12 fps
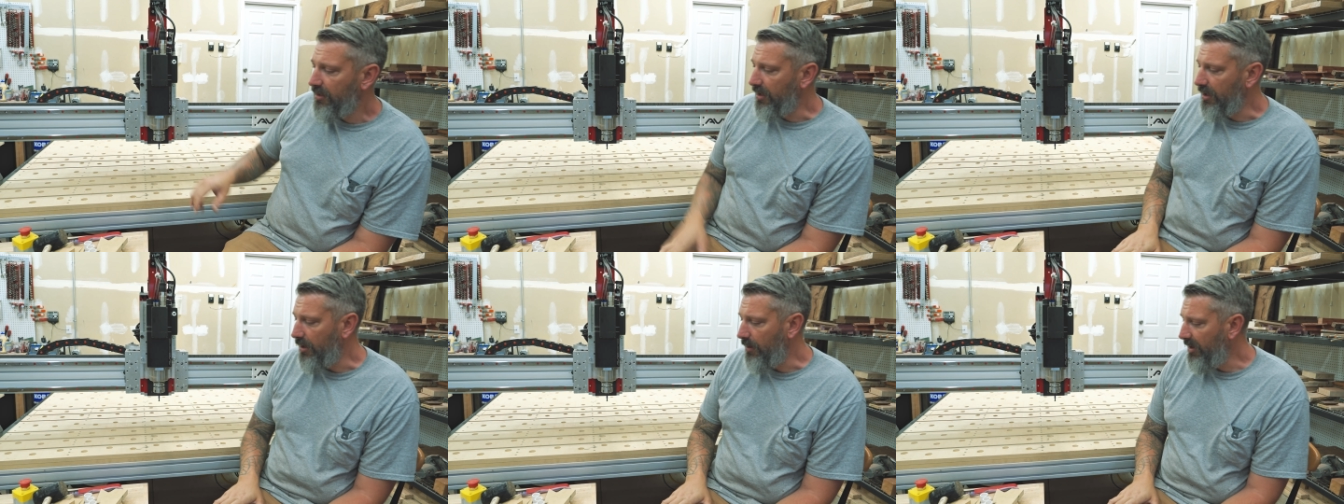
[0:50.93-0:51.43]

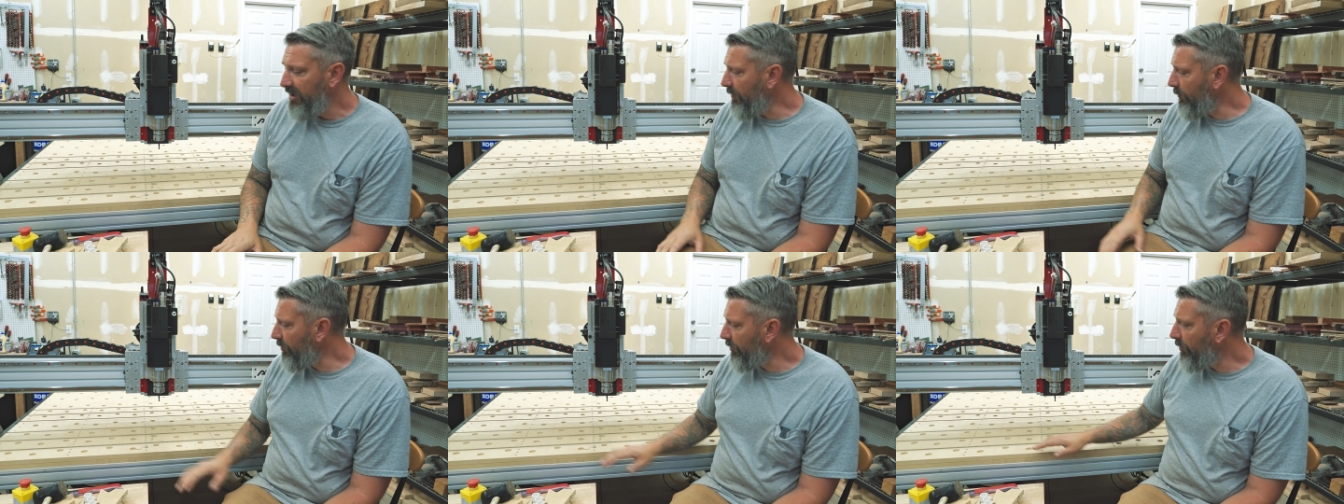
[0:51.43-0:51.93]
Um, and
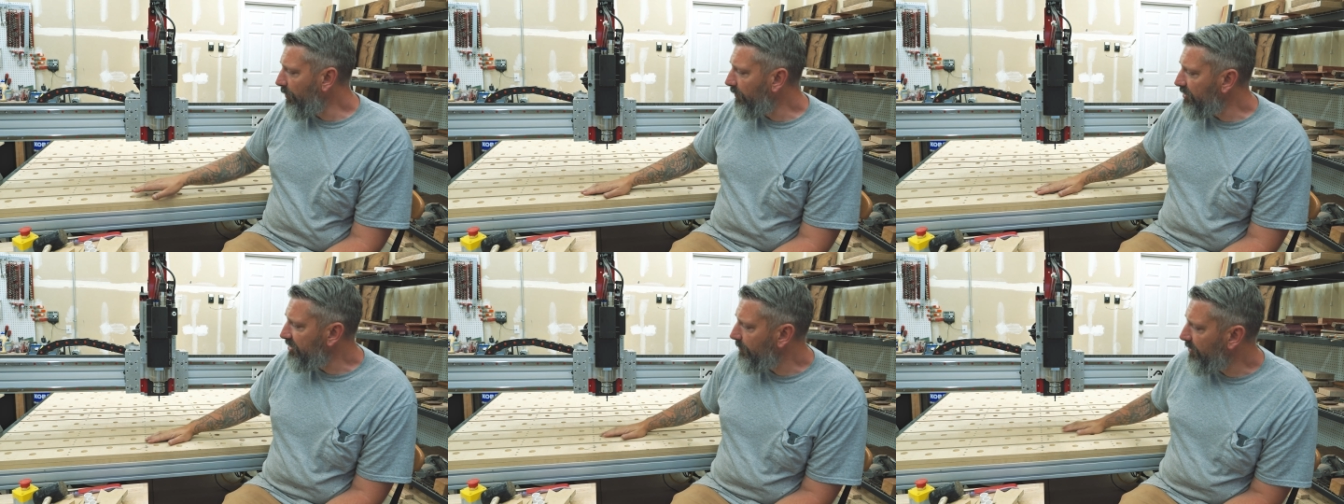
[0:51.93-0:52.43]
then we'll go
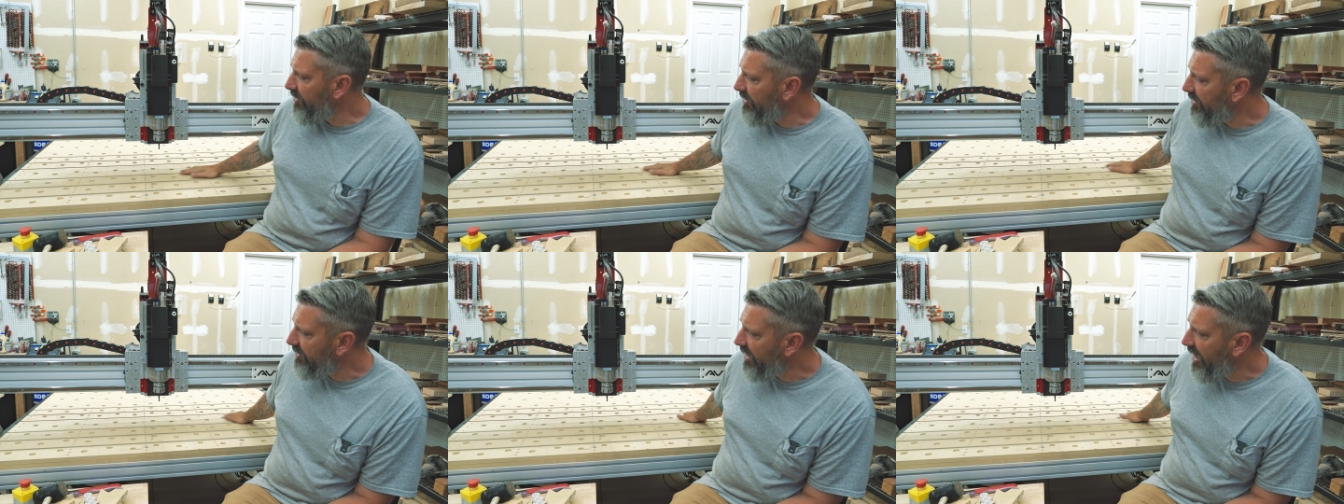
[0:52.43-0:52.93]
over some of
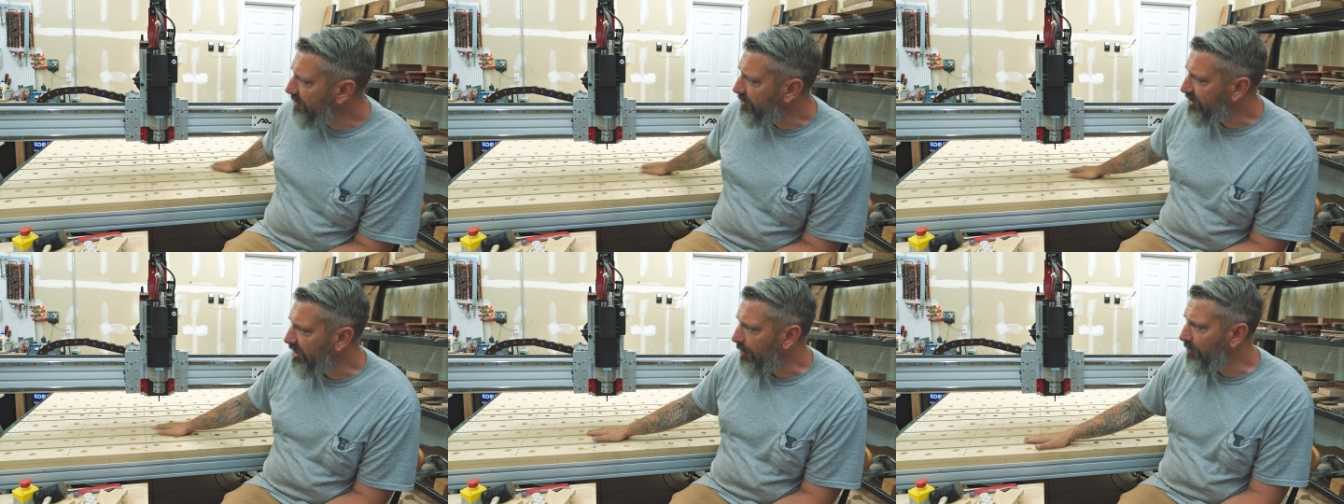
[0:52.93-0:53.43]
the
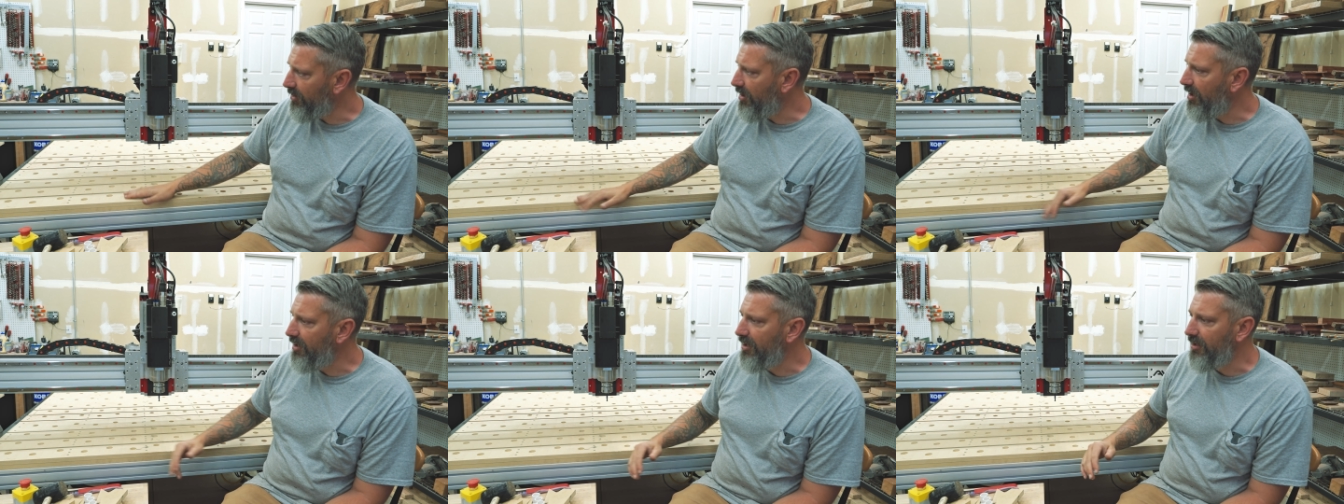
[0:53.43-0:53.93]
attachments that I put
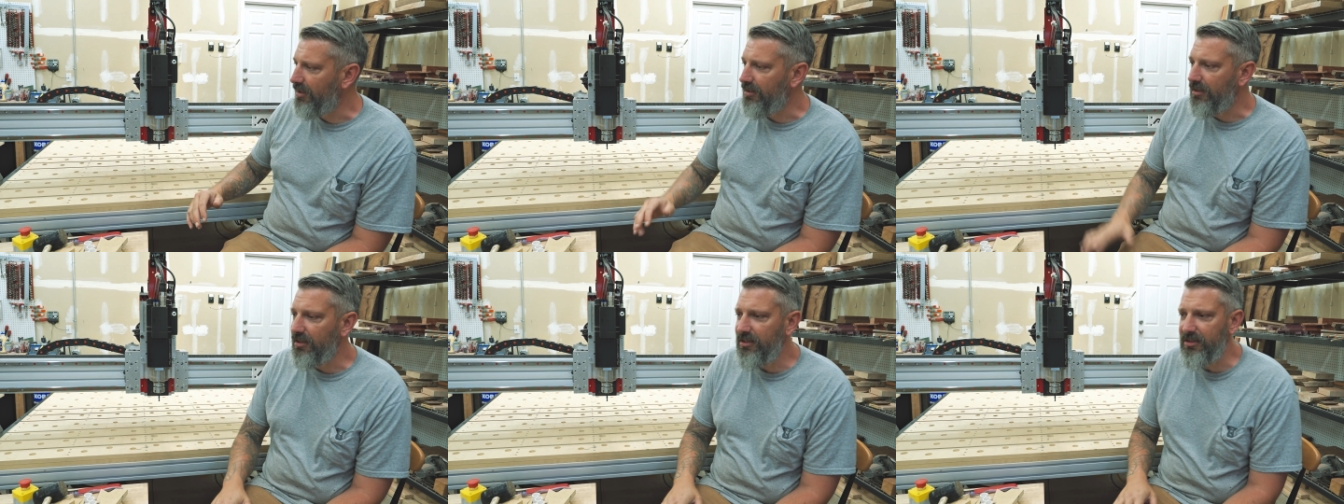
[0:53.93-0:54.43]
on it
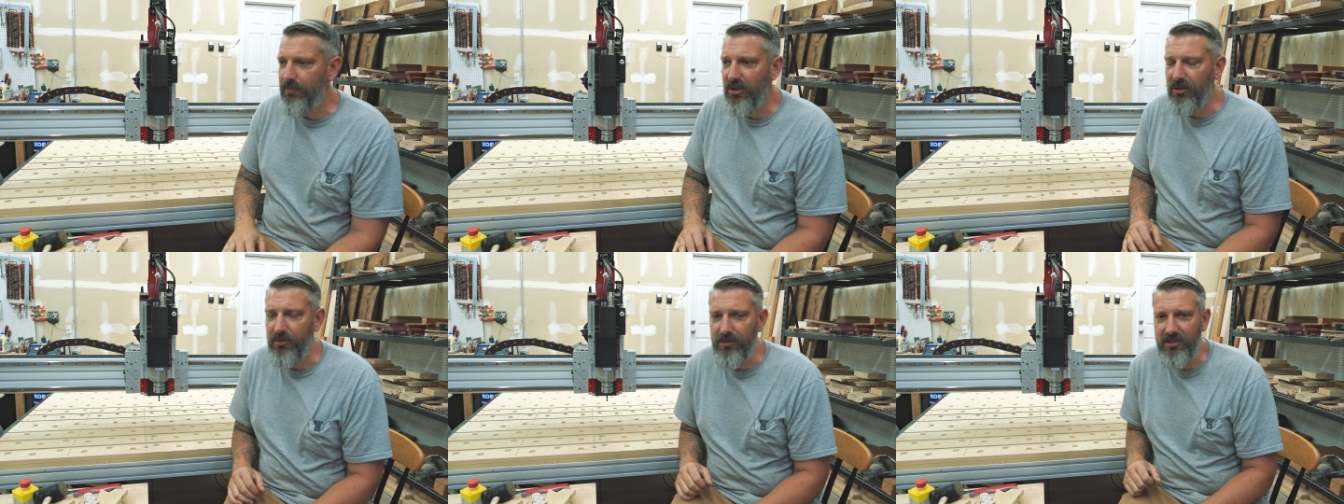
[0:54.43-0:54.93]
and some of
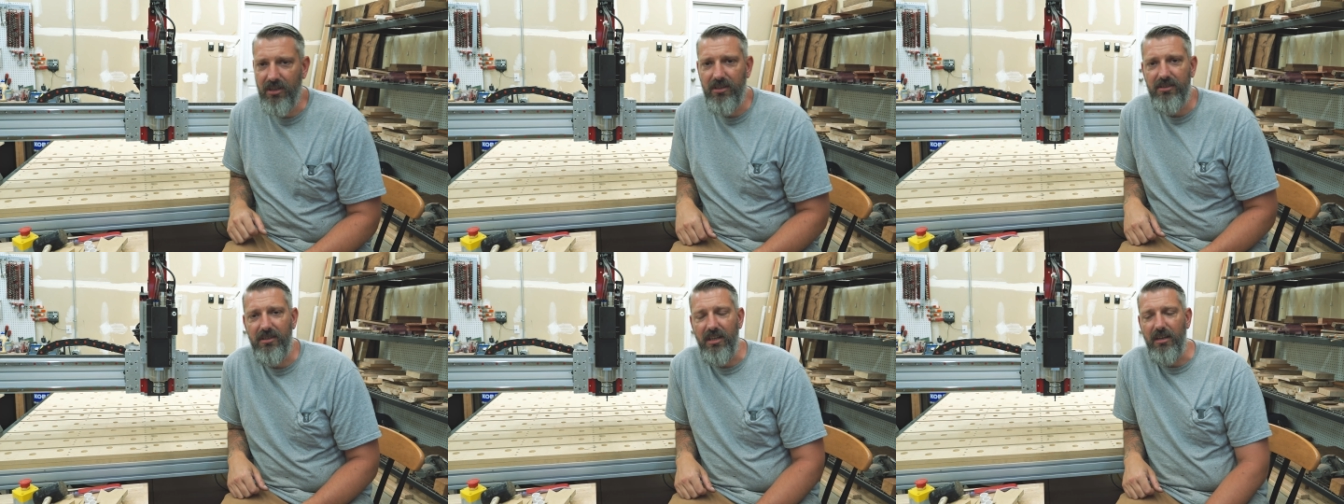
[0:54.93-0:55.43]
the
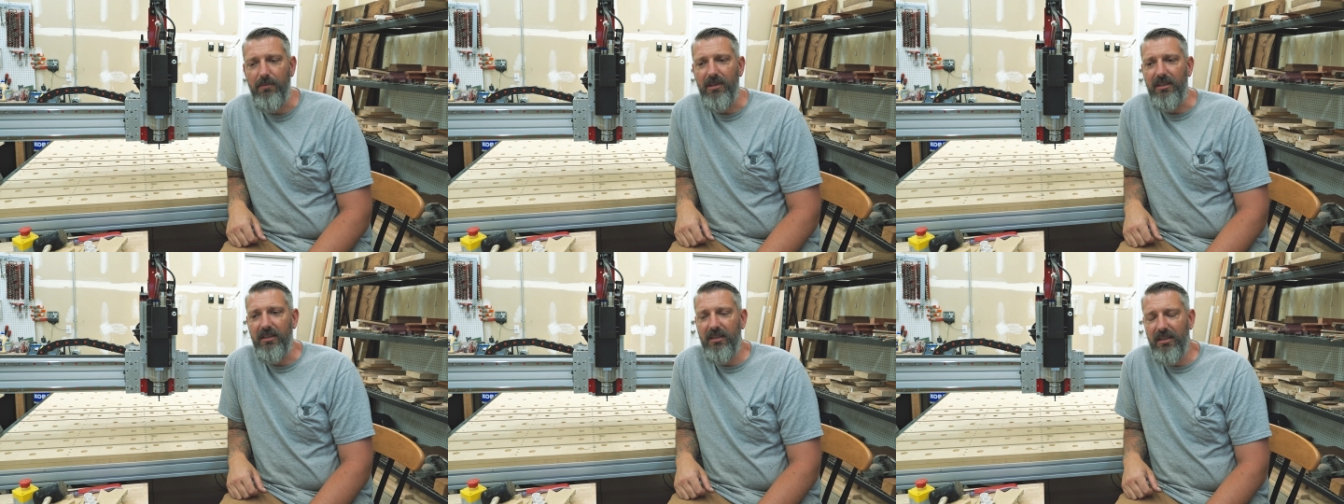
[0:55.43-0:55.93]
results that I've
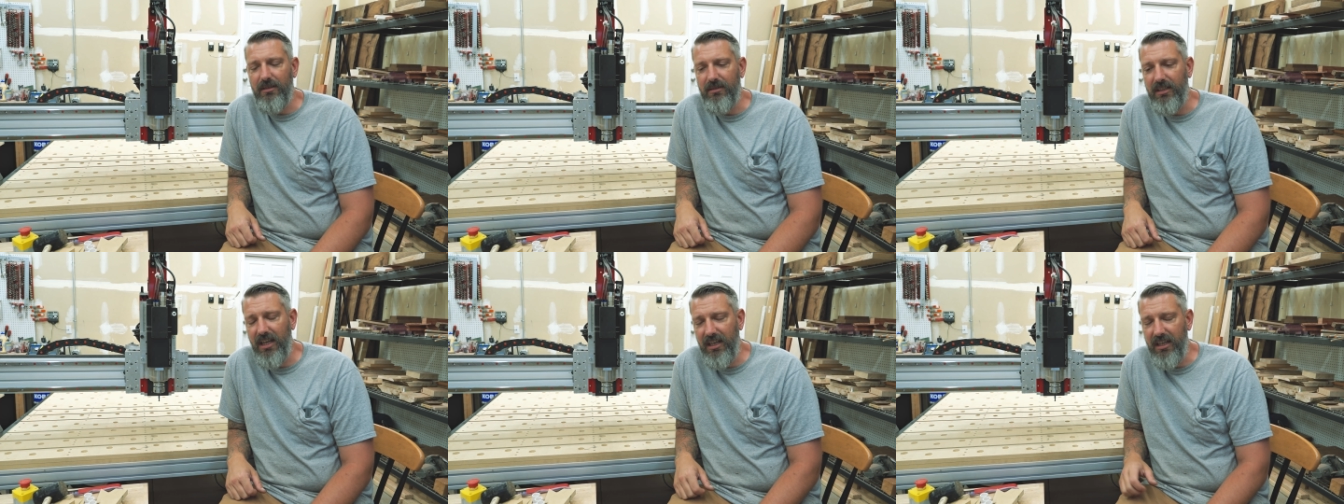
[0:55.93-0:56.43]
been uh,
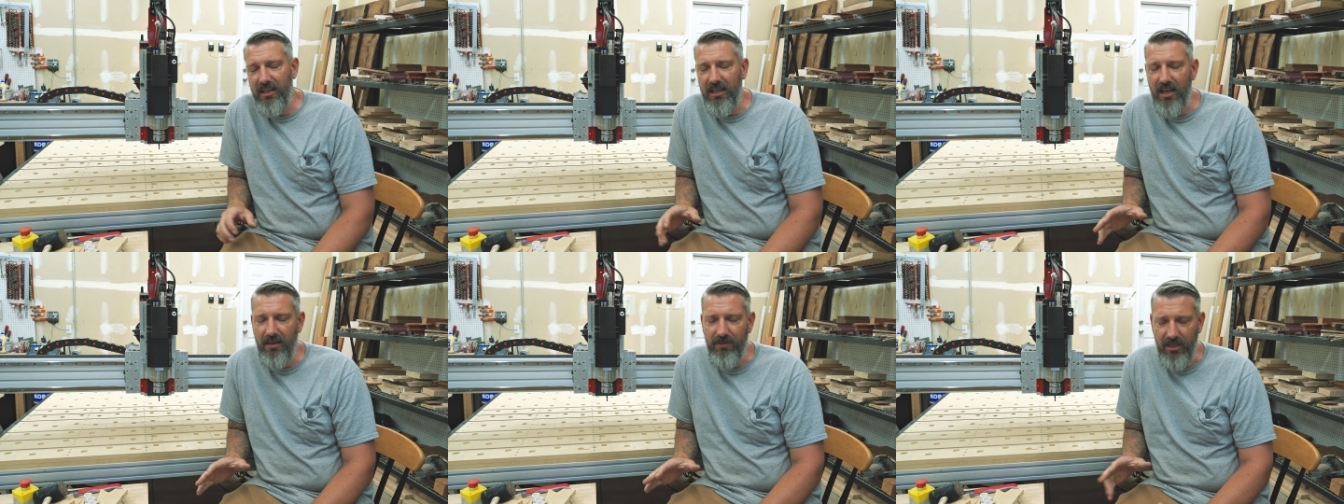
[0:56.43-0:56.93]
kind of getting
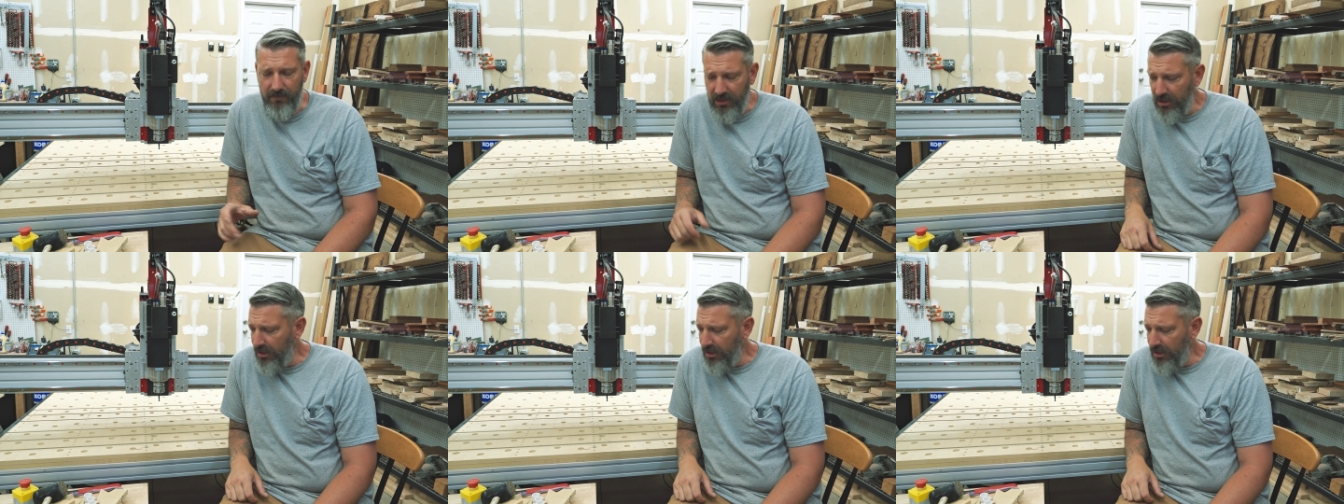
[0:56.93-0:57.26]
out of it.